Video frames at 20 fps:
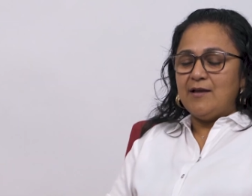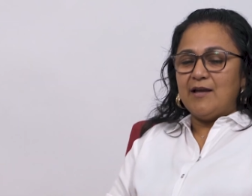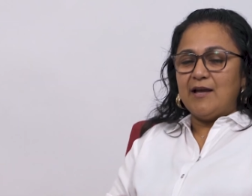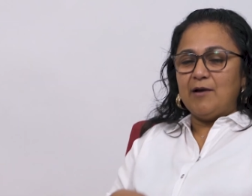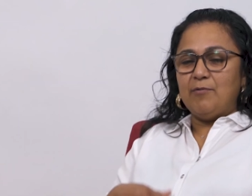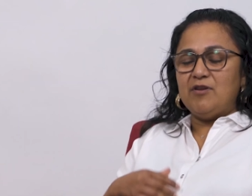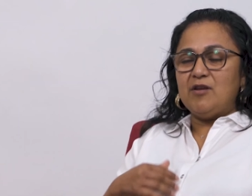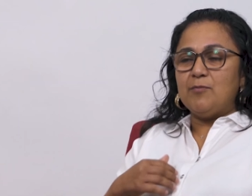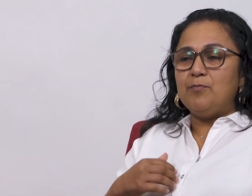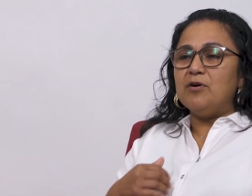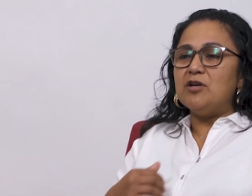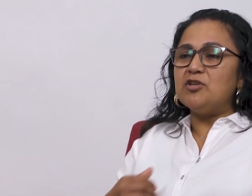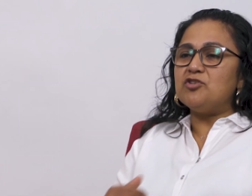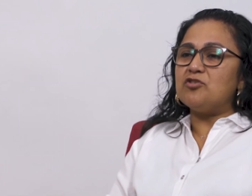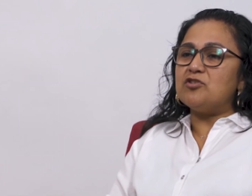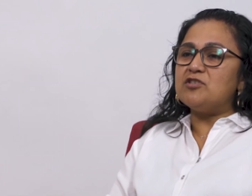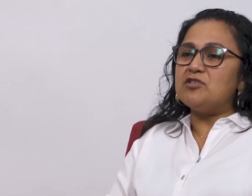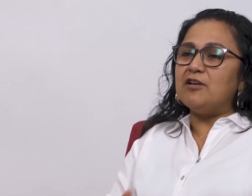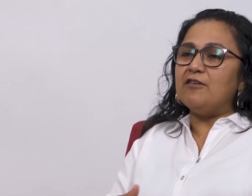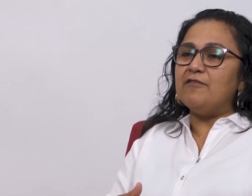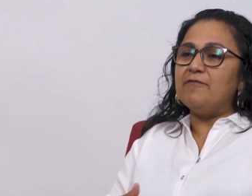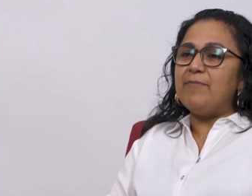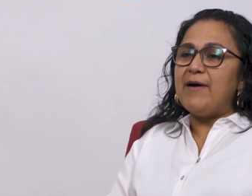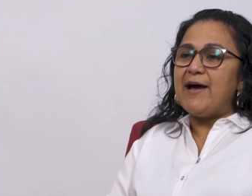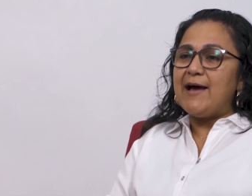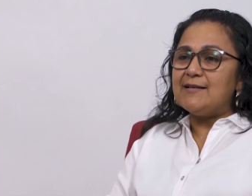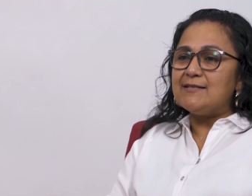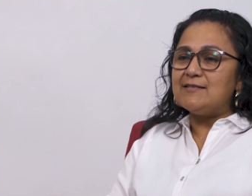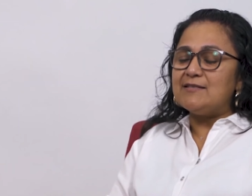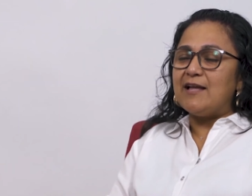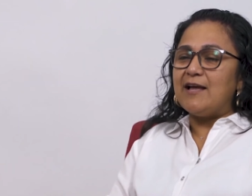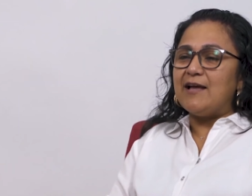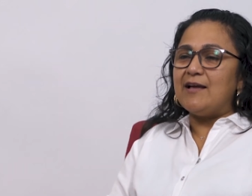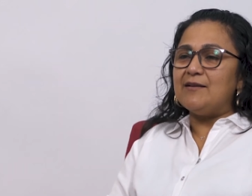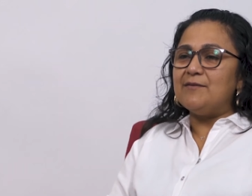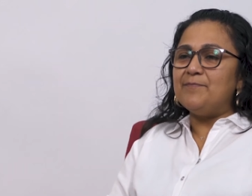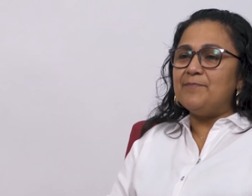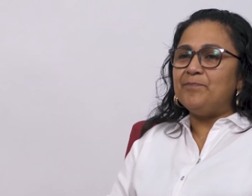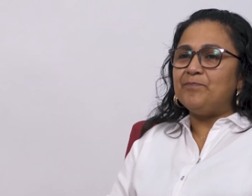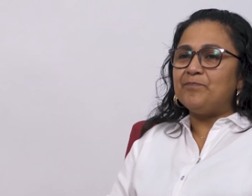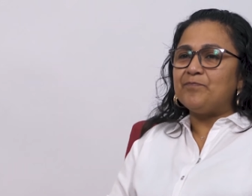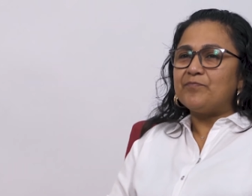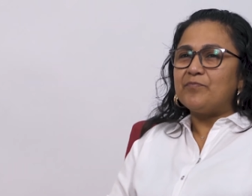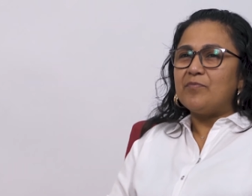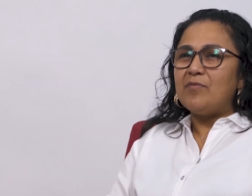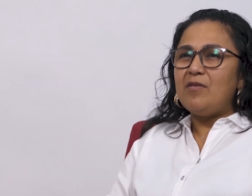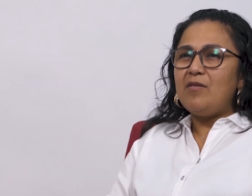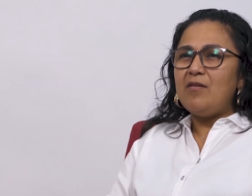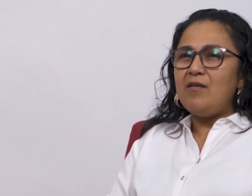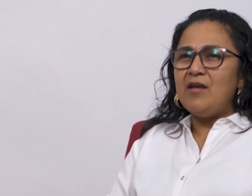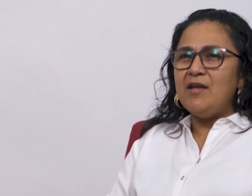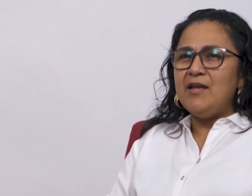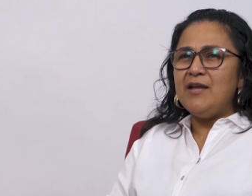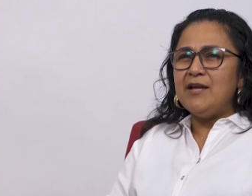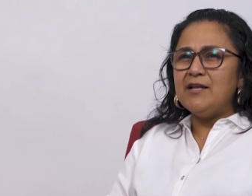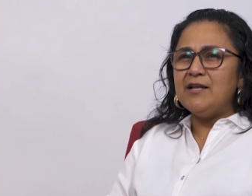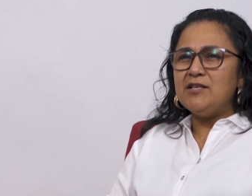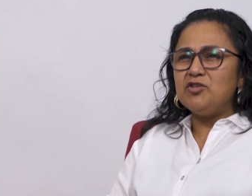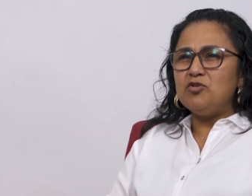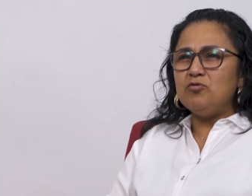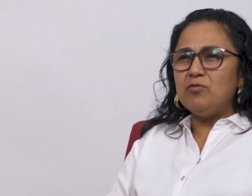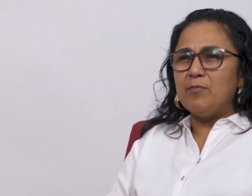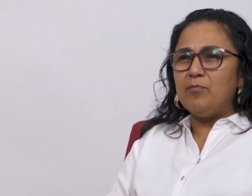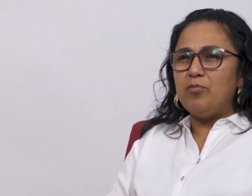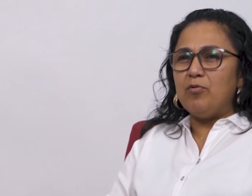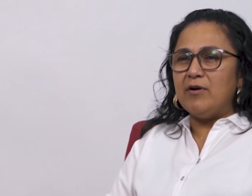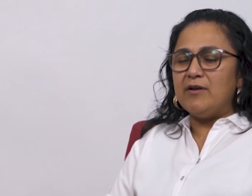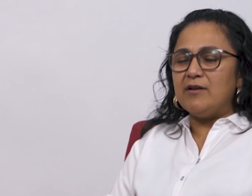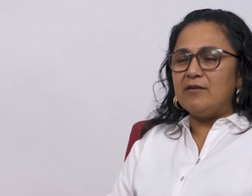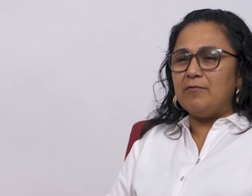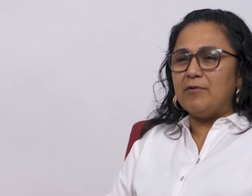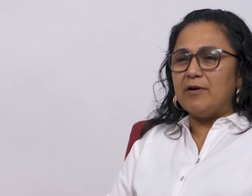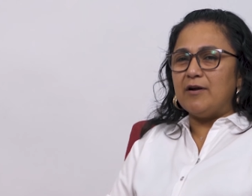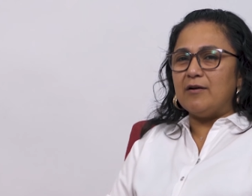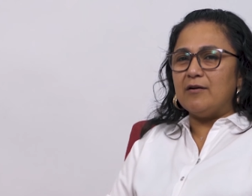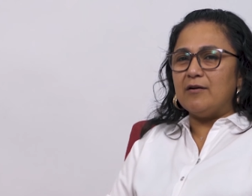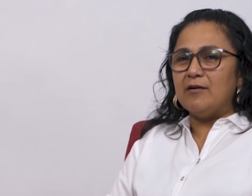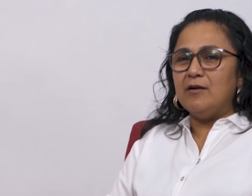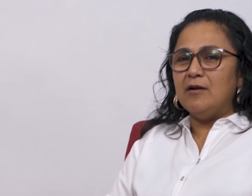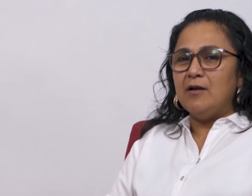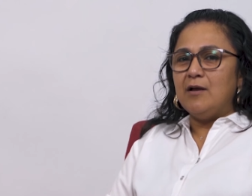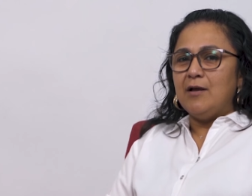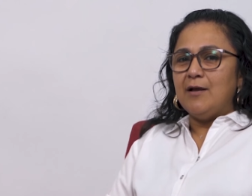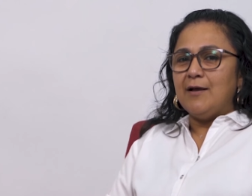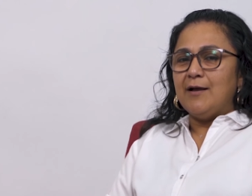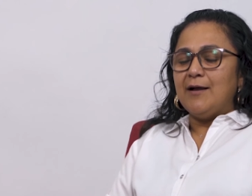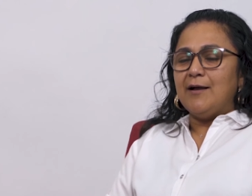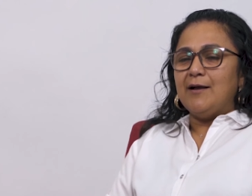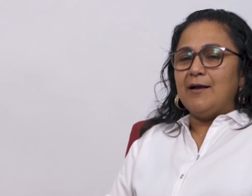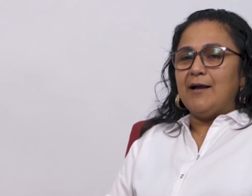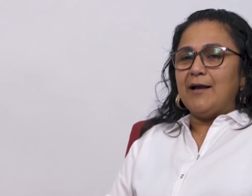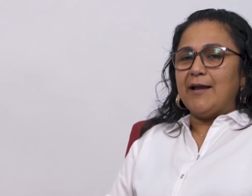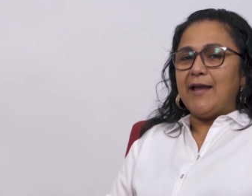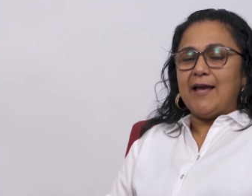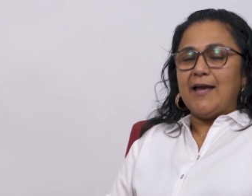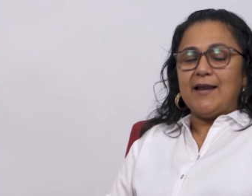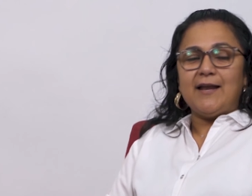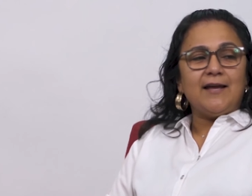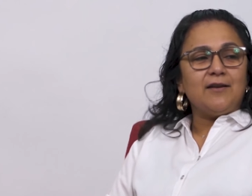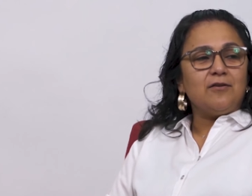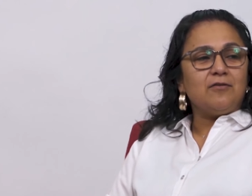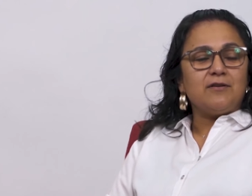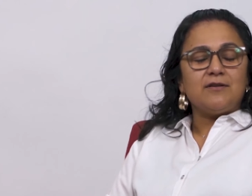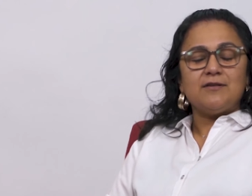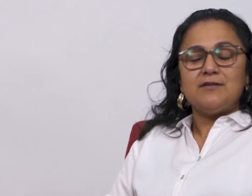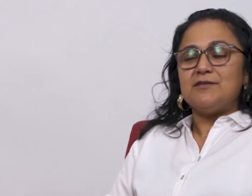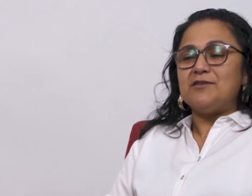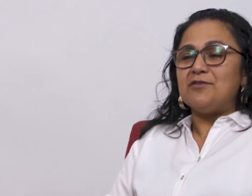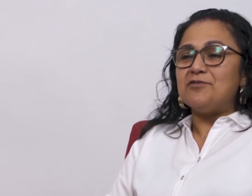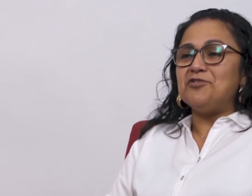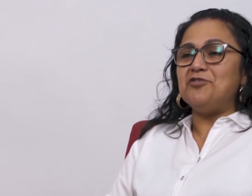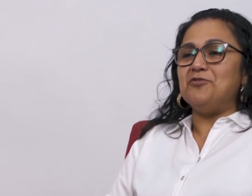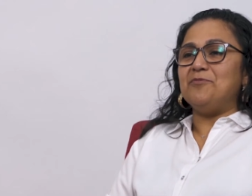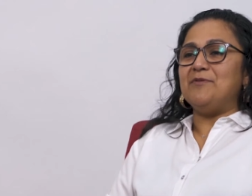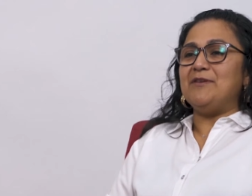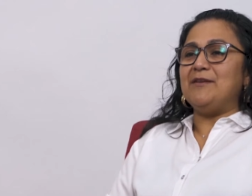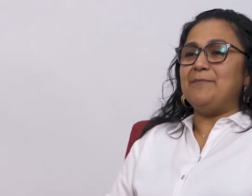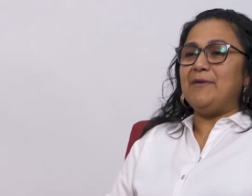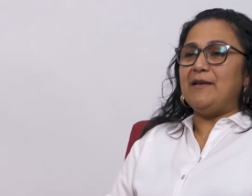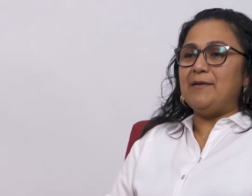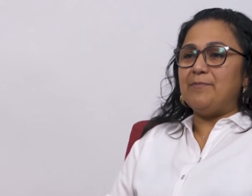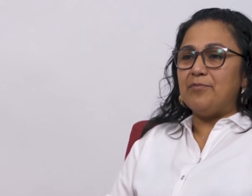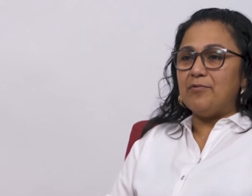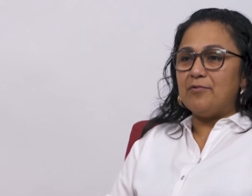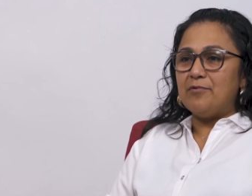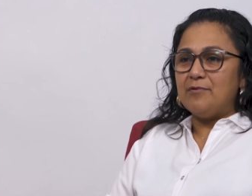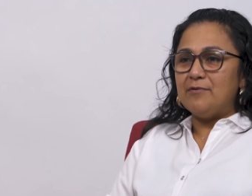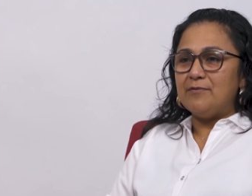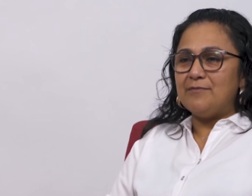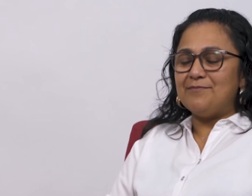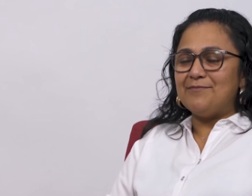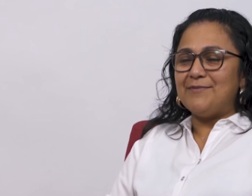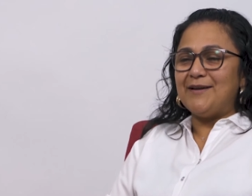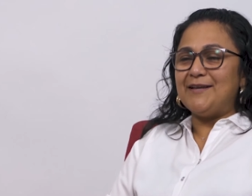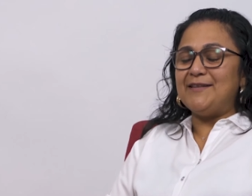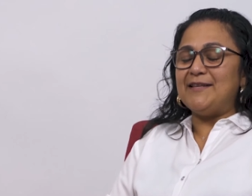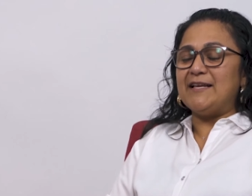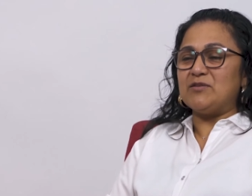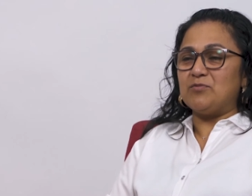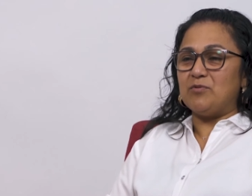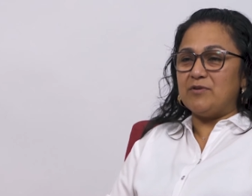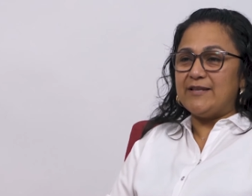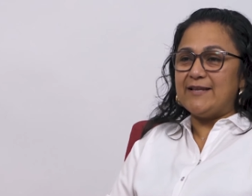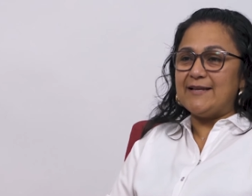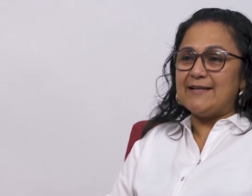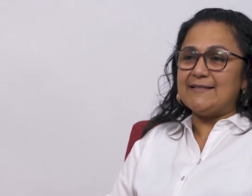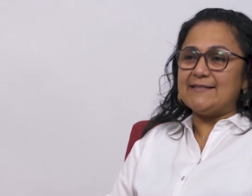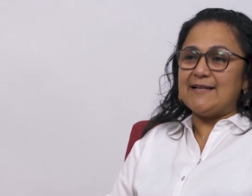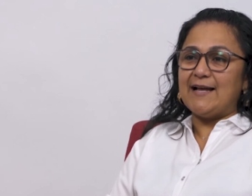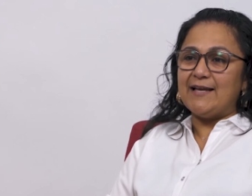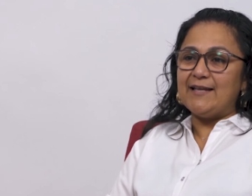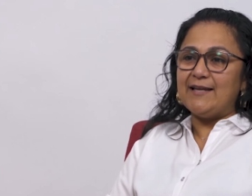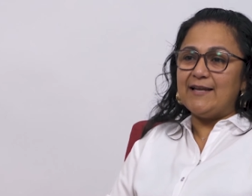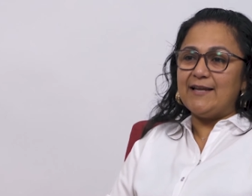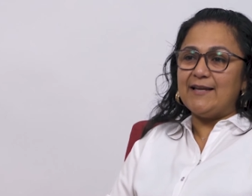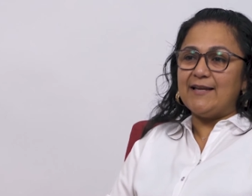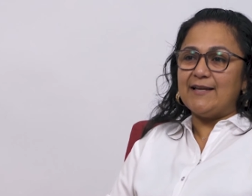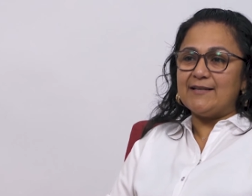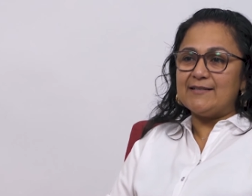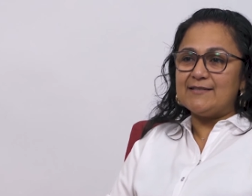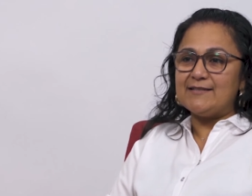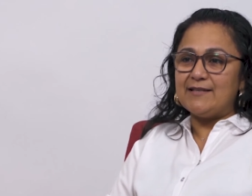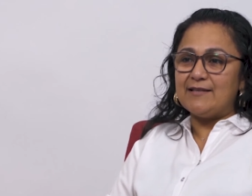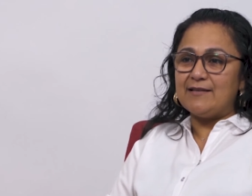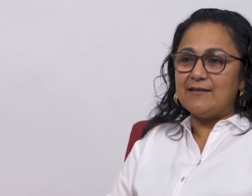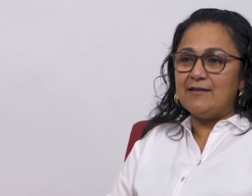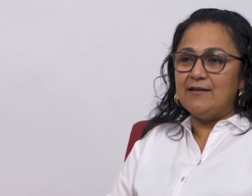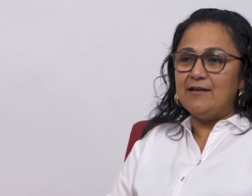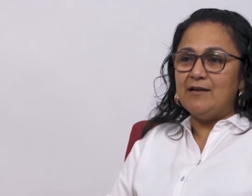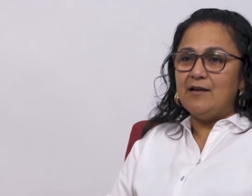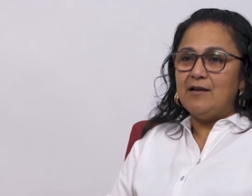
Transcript: And when you push yourself past that, it gets to a point of where I can't handle this. There's too many people. And that's where the anxiety kicks in.